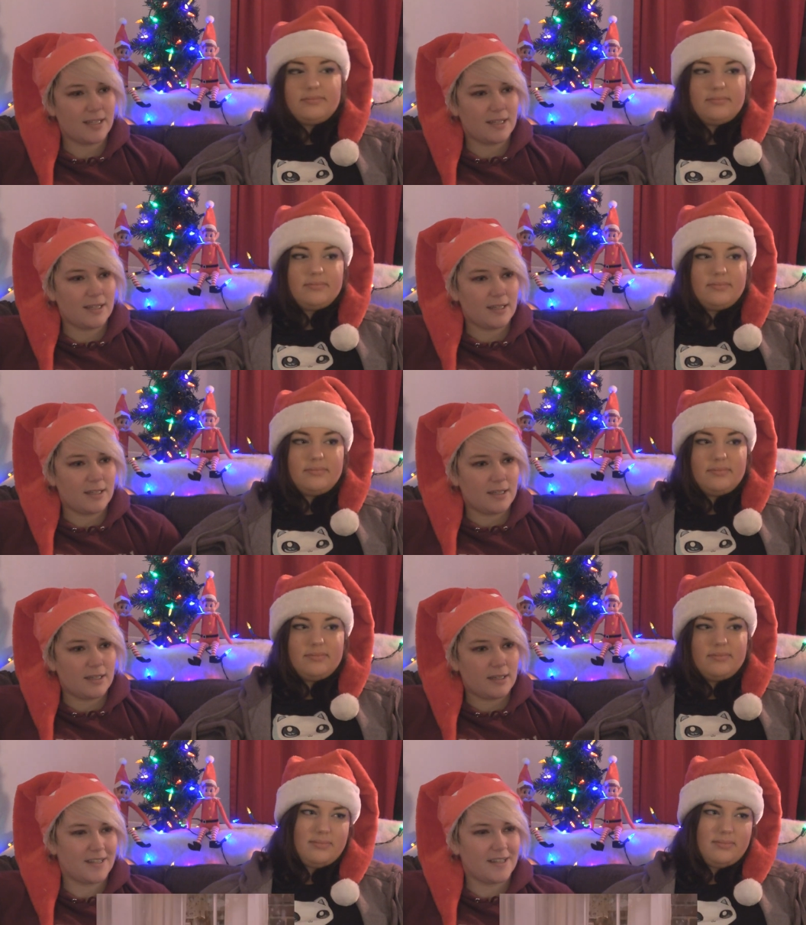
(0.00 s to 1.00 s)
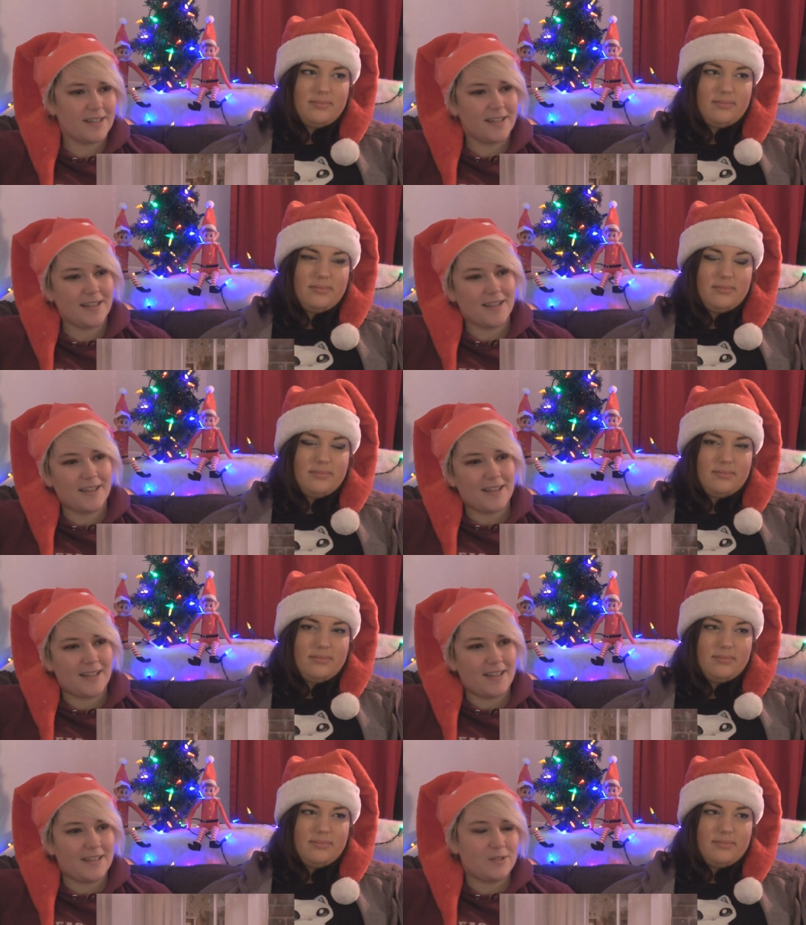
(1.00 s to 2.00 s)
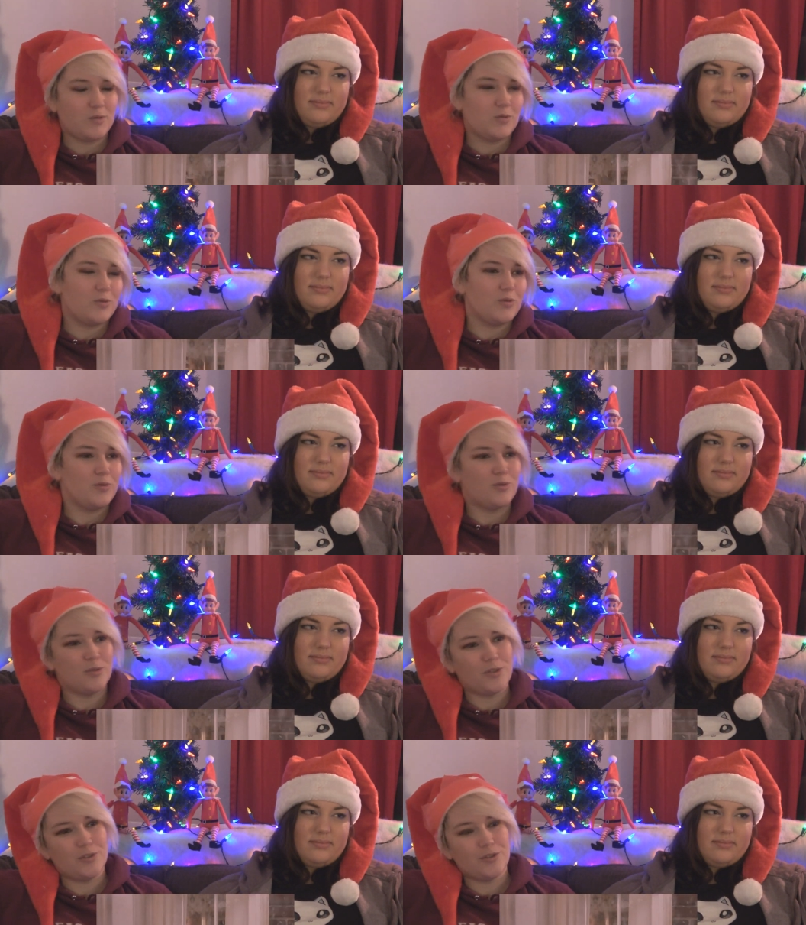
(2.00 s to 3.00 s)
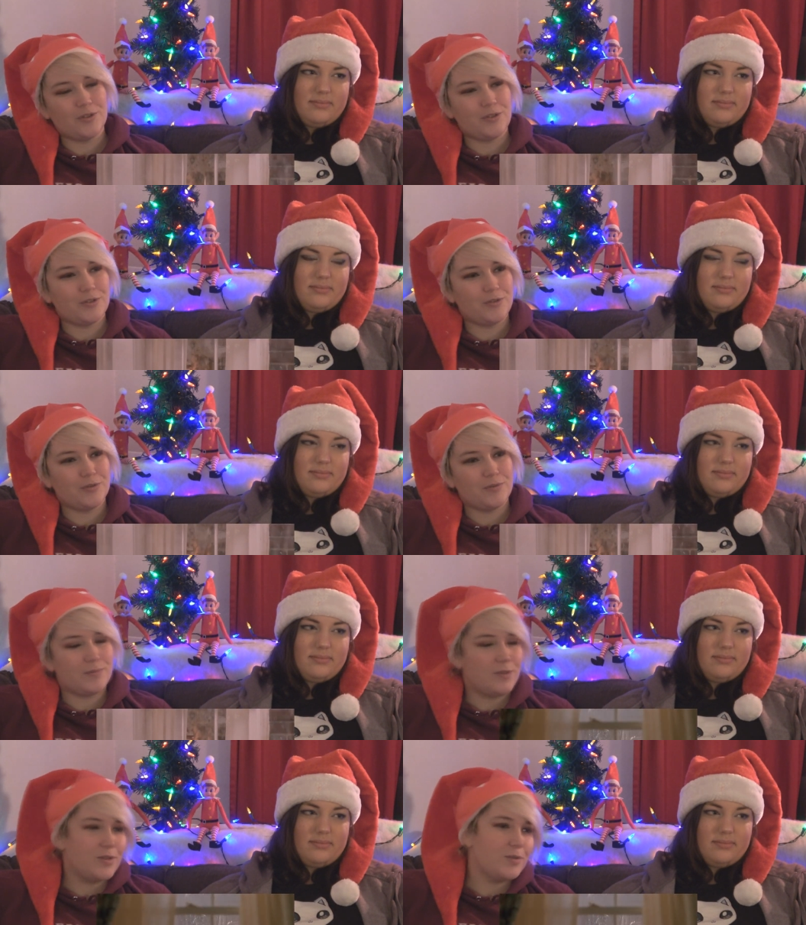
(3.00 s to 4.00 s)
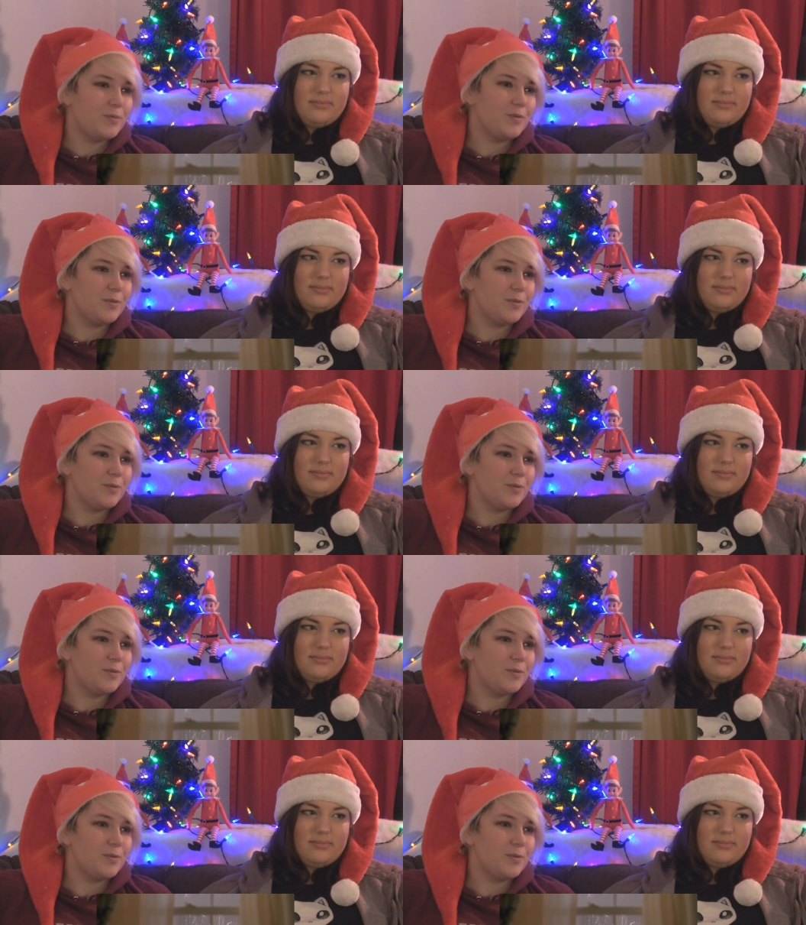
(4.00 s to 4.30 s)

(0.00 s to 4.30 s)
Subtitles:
No one is speaking in this clip.